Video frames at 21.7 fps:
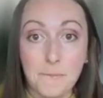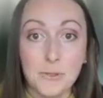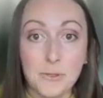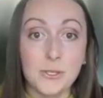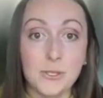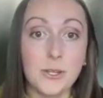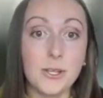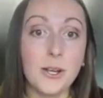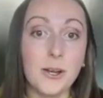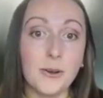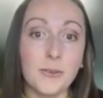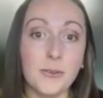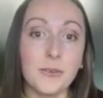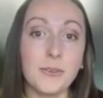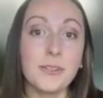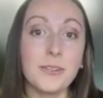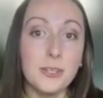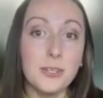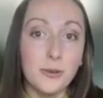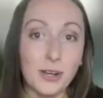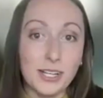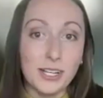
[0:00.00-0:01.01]
So, you know,
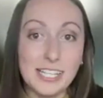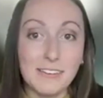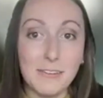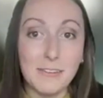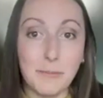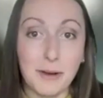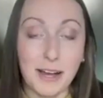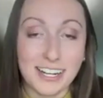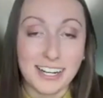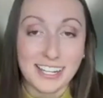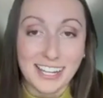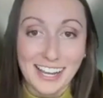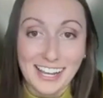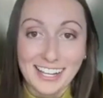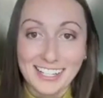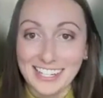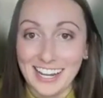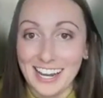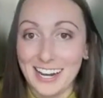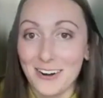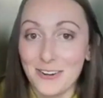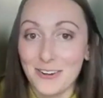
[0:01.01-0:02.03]
you guys have a
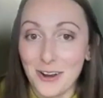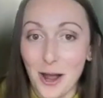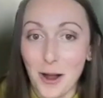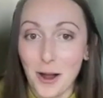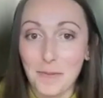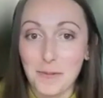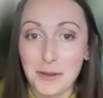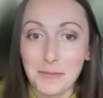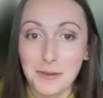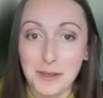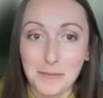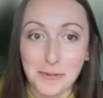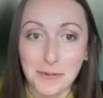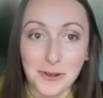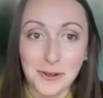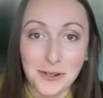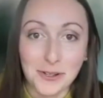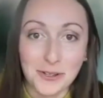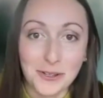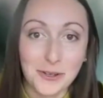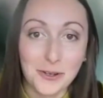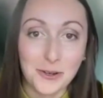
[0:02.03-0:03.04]
podcast. I don't know how many
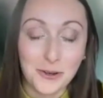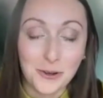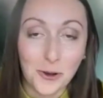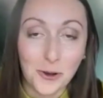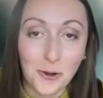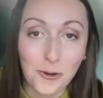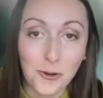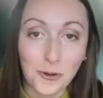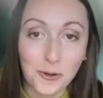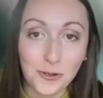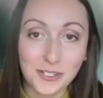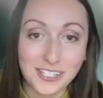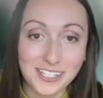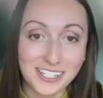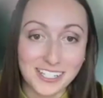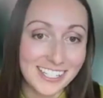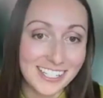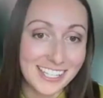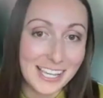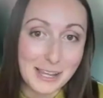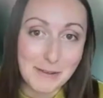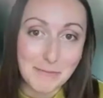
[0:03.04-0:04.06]
people cold
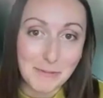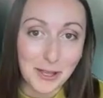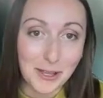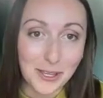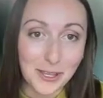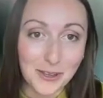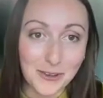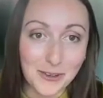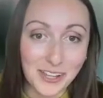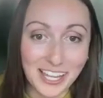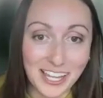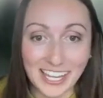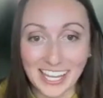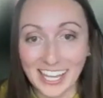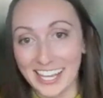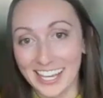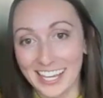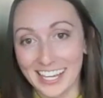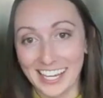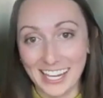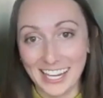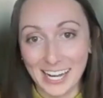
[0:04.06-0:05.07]
email you like,
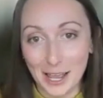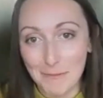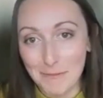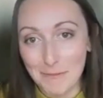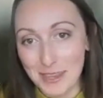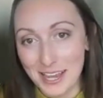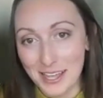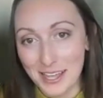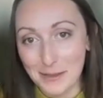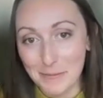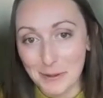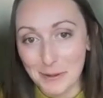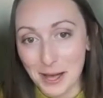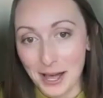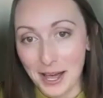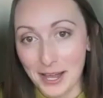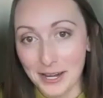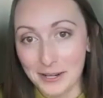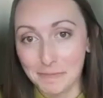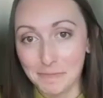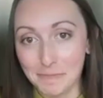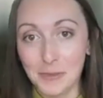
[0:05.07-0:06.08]
can I be on the
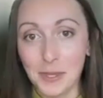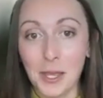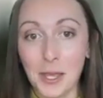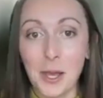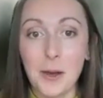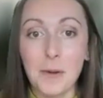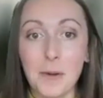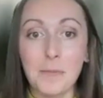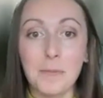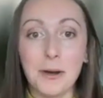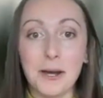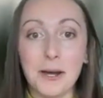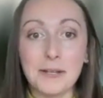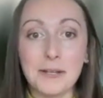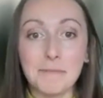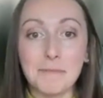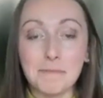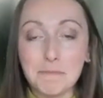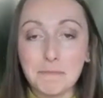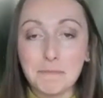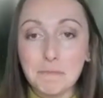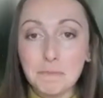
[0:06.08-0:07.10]
pod?
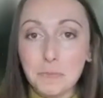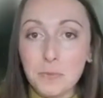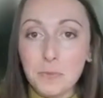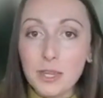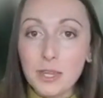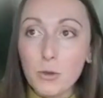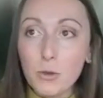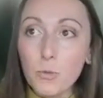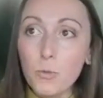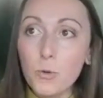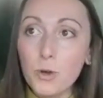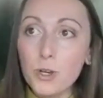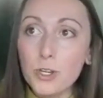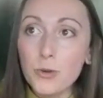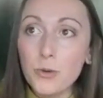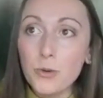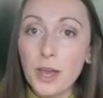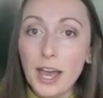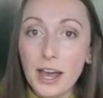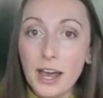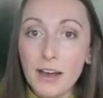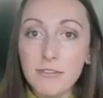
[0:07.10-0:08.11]
But when
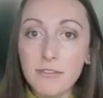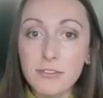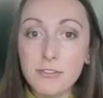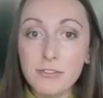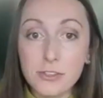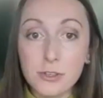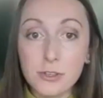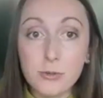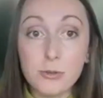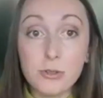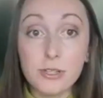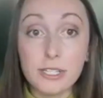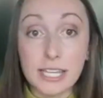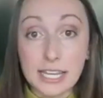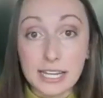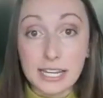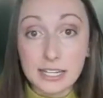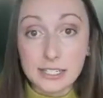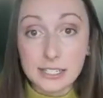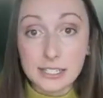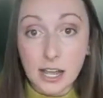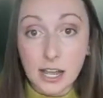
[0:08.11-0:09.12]
you have a few
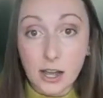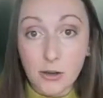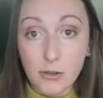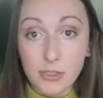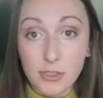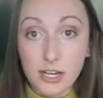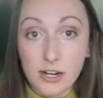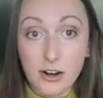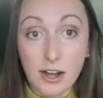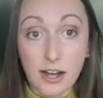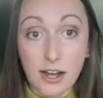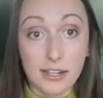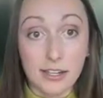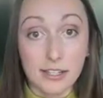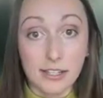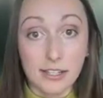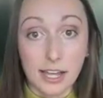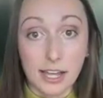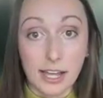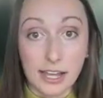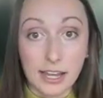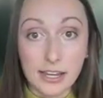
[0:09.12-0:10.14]
links out there
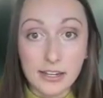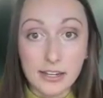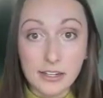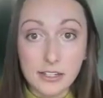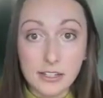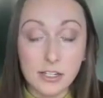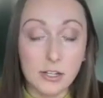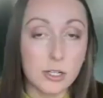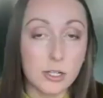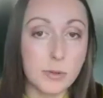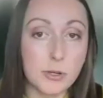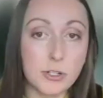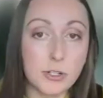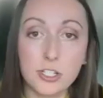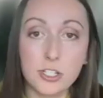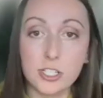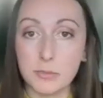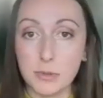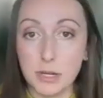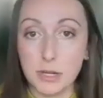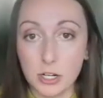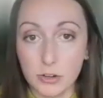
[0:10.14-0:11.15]
online, you know, especially
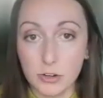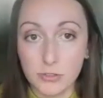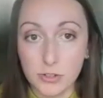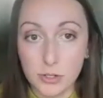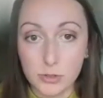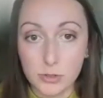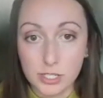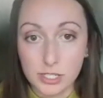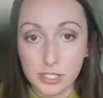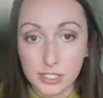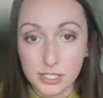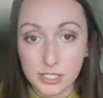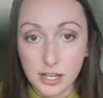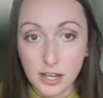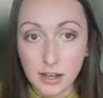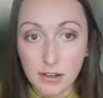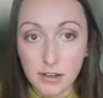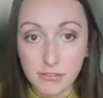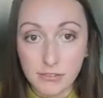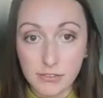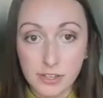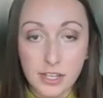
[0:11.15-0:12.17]
some interviews and
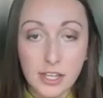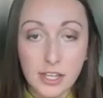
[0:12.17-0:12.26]
stuff,